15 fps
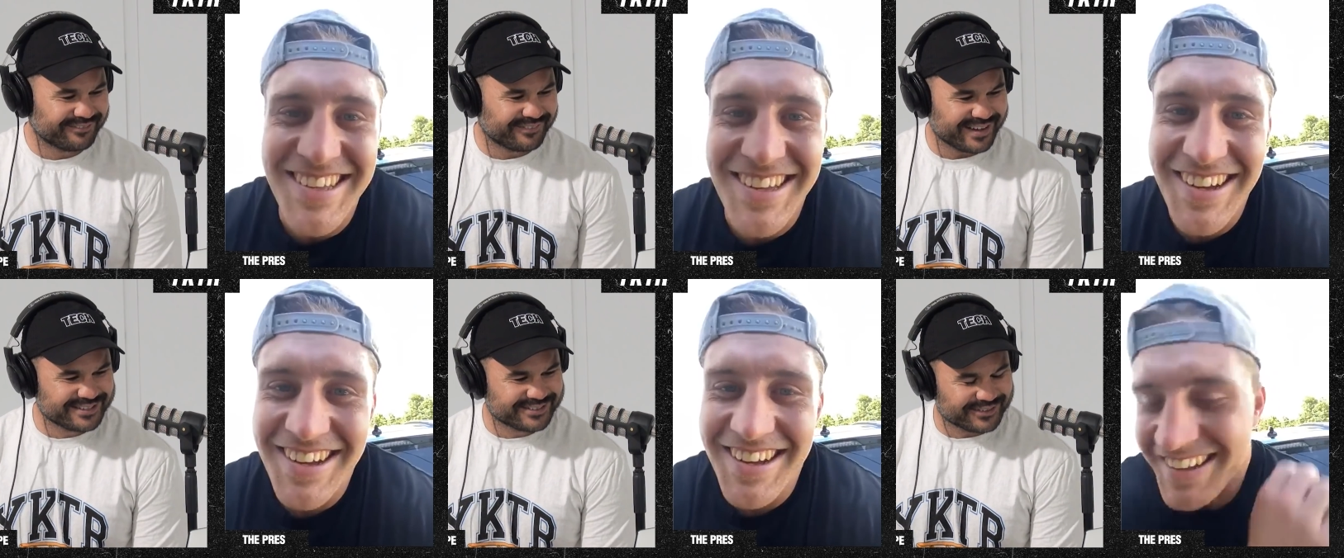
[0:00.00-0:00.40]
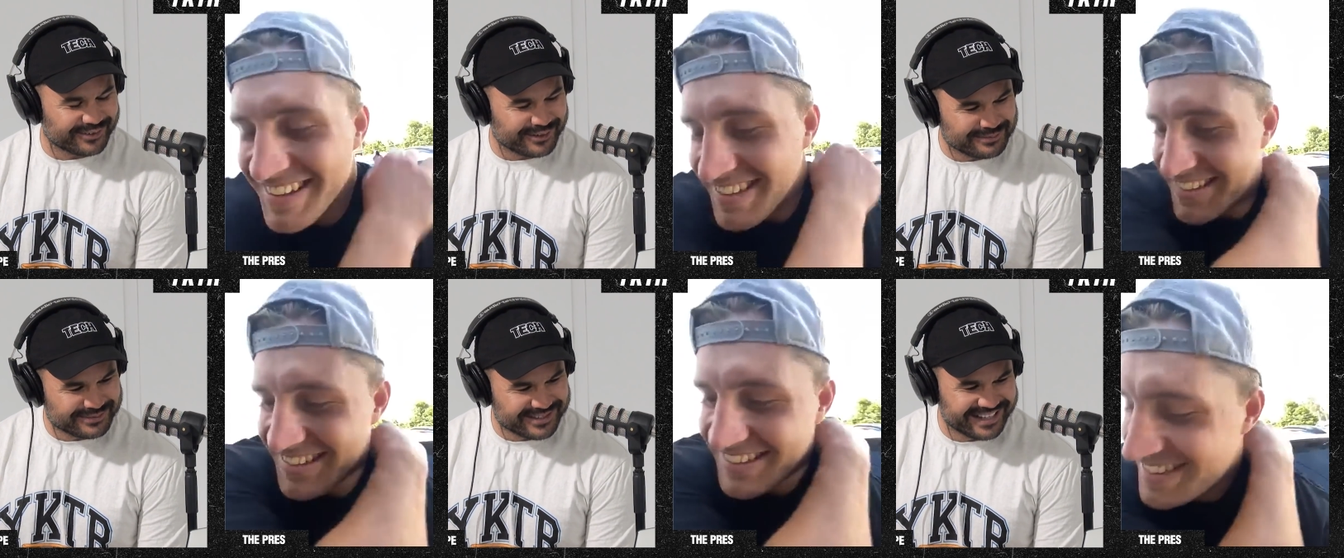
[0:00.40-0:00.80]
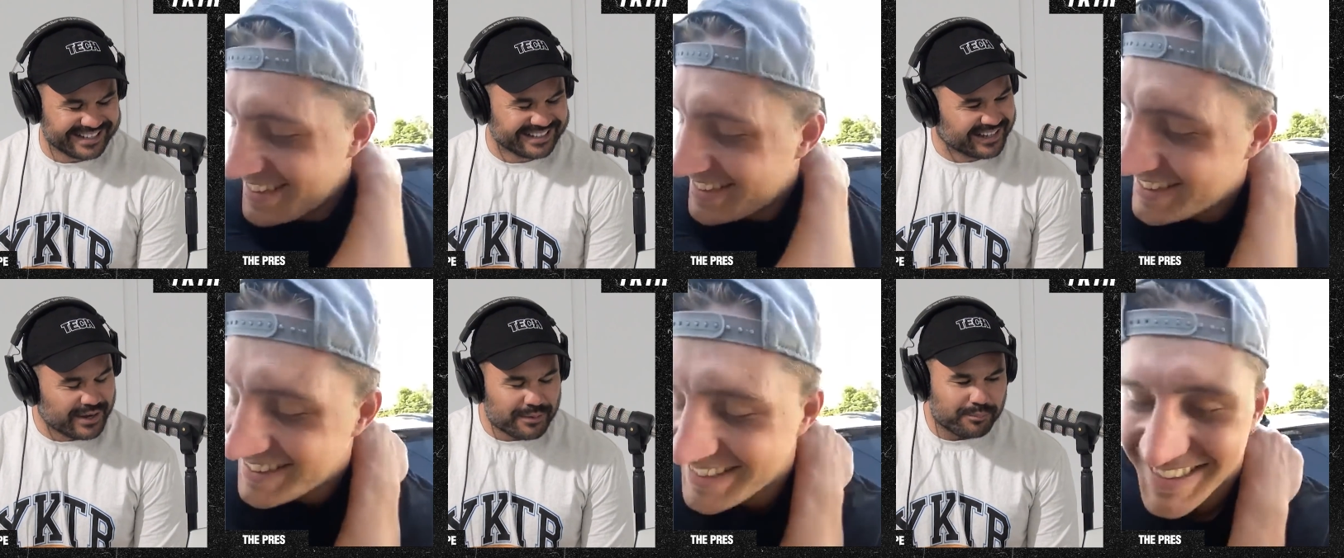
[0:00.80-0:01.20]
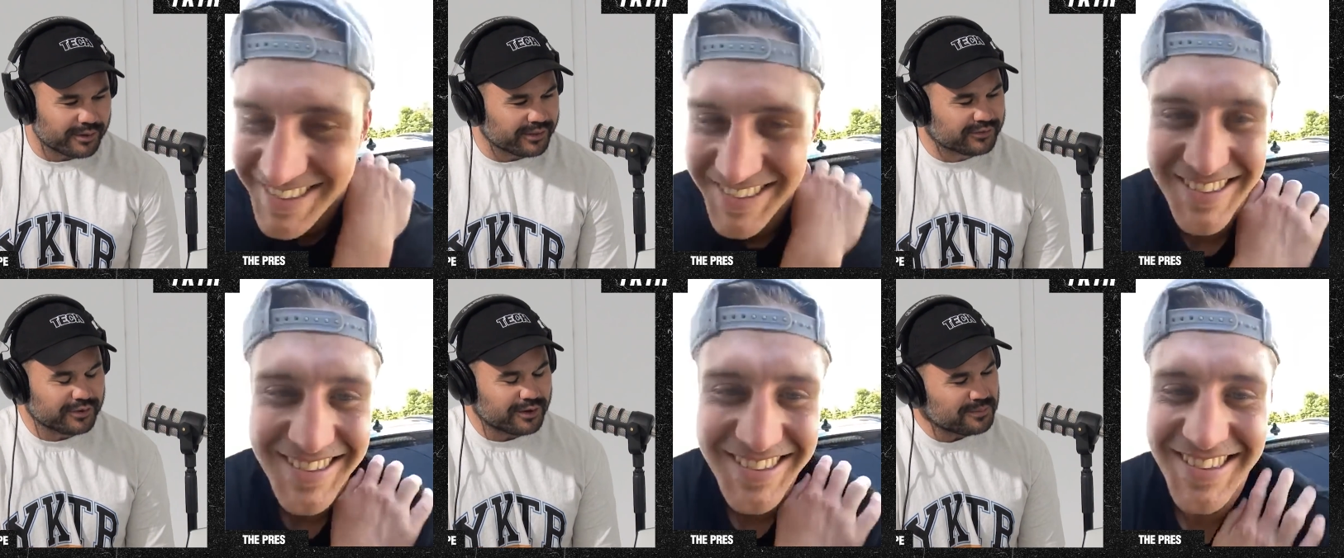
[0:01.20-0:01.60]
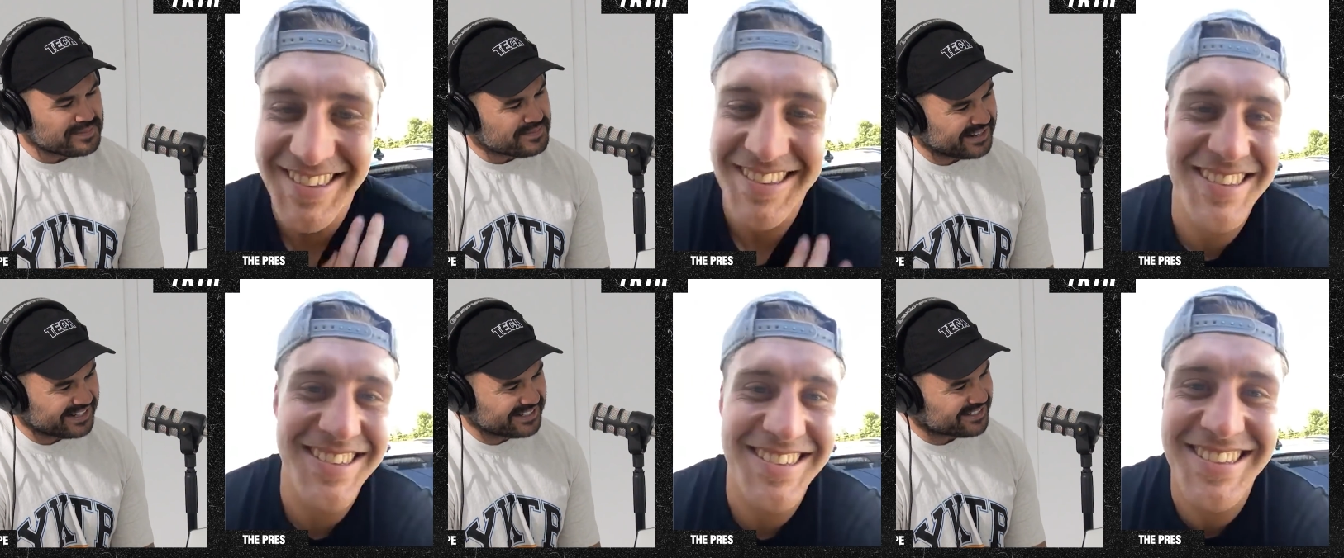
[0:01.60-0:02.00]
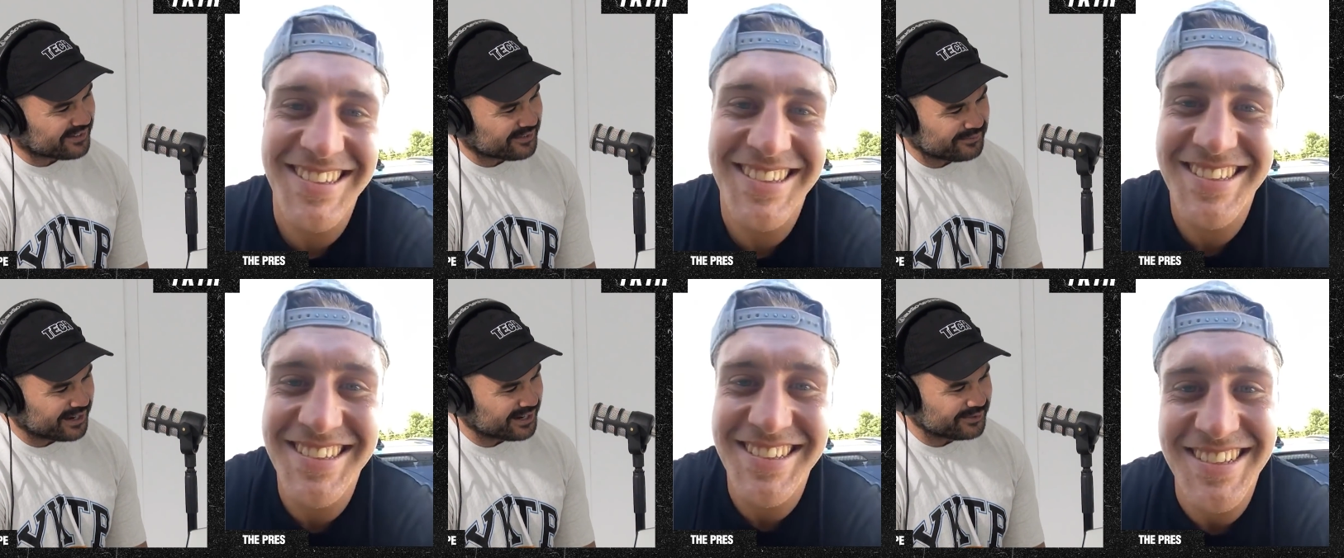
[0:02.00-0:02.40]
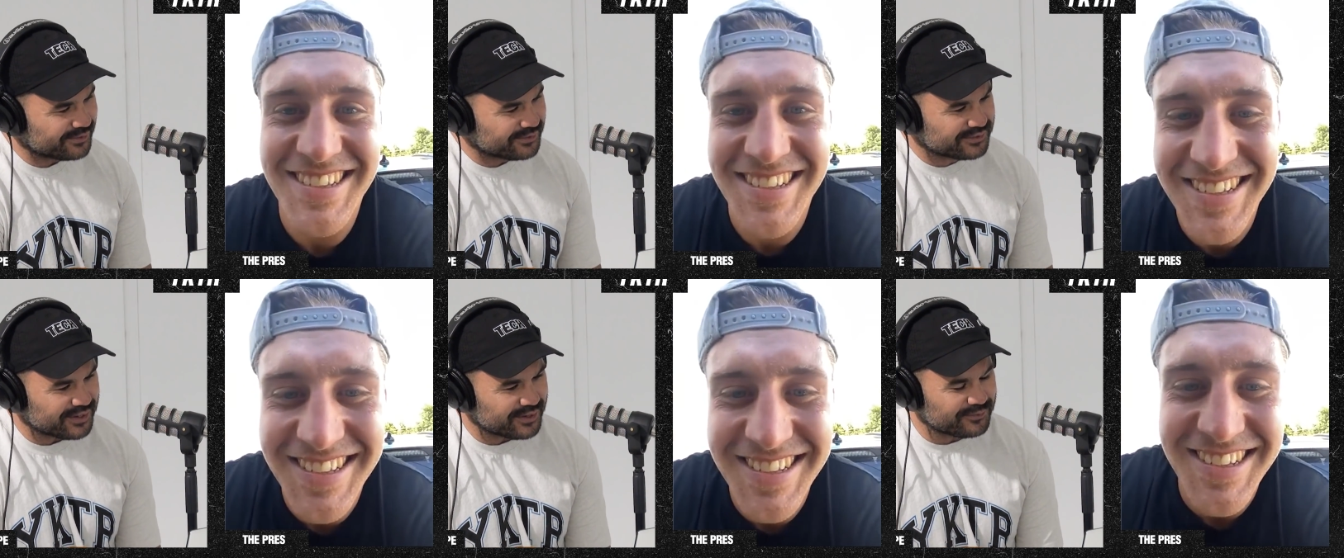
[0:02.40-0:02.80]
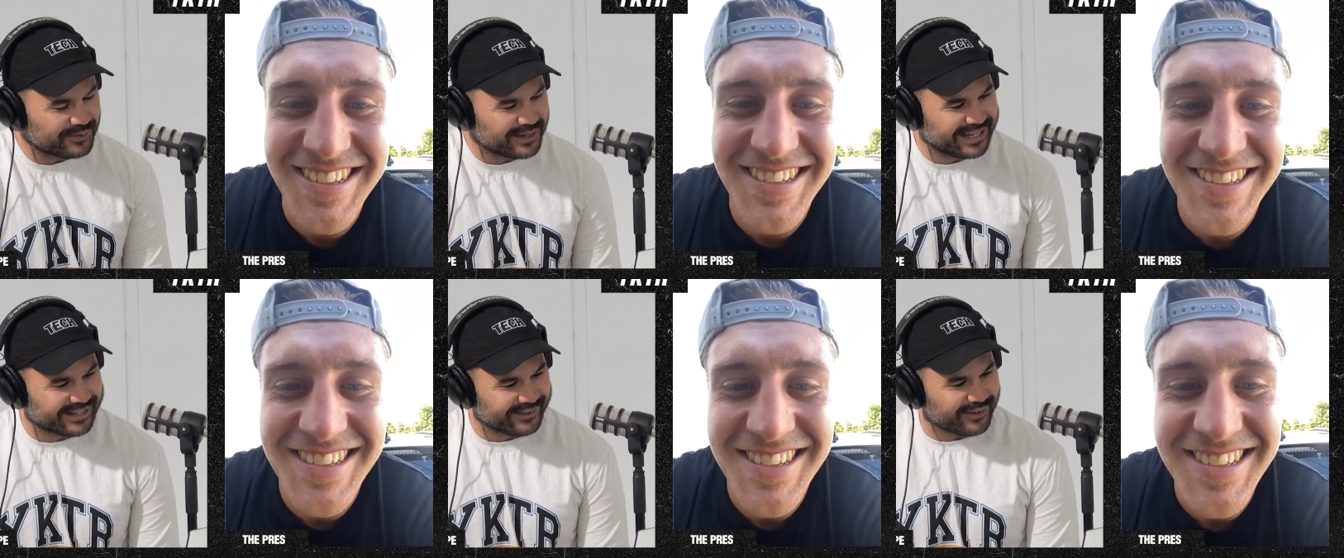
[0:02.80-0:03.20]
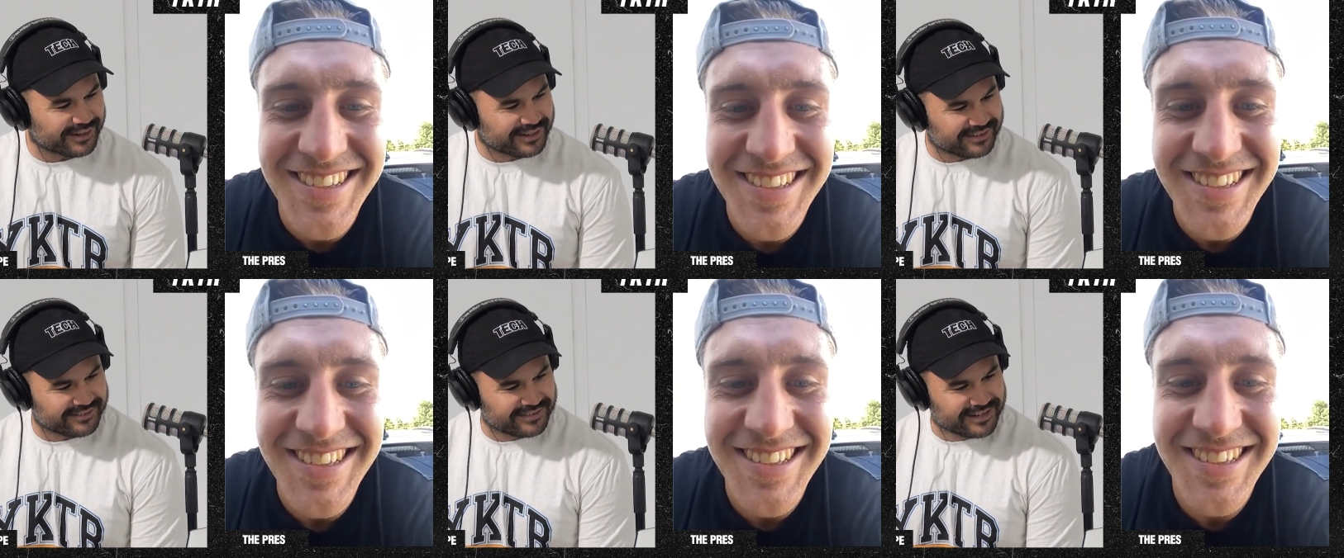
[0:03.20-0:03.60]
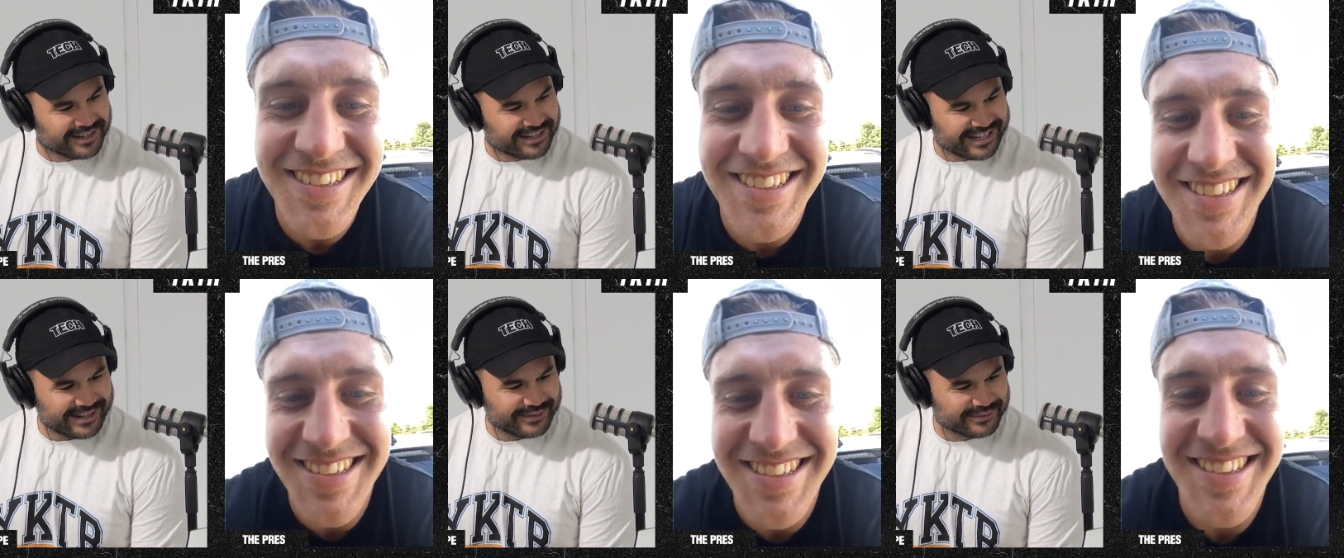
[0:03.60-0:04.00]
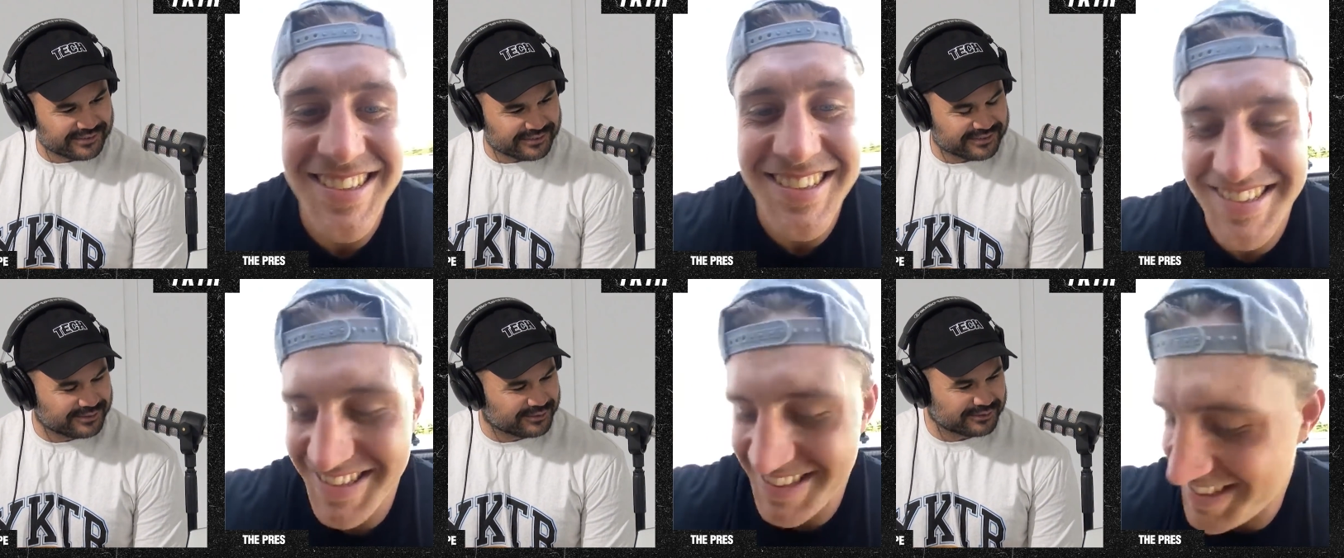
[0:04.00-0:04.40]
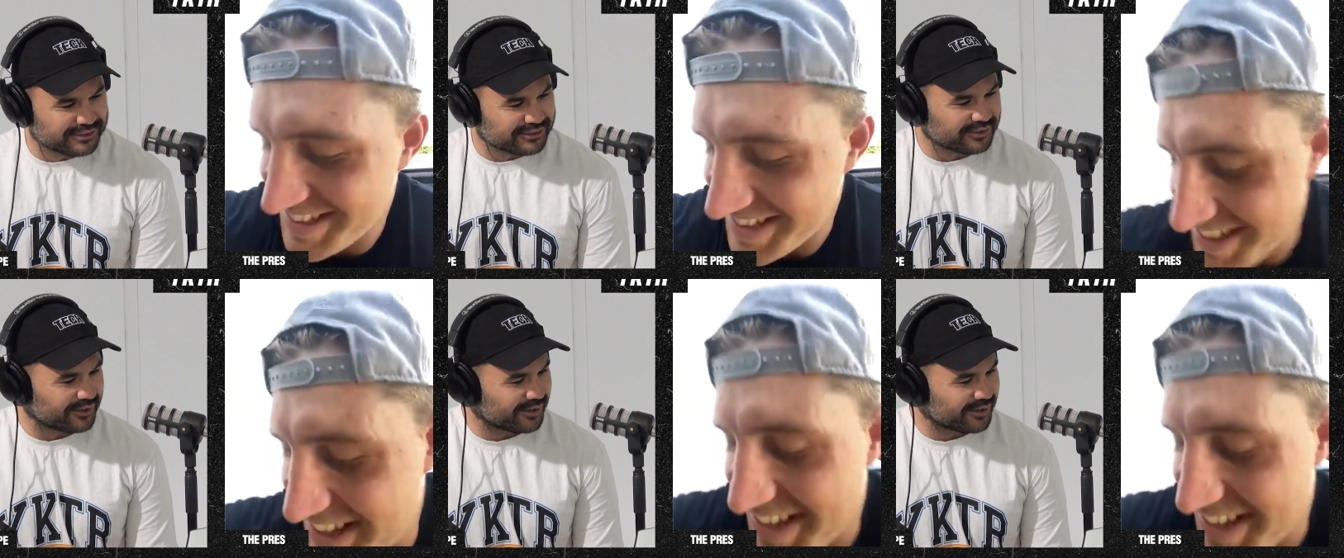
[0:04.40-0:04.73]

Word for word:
Speaker 1: FaceTimes. Then by the time we met each other, mate, it was so weird. Like it was it was just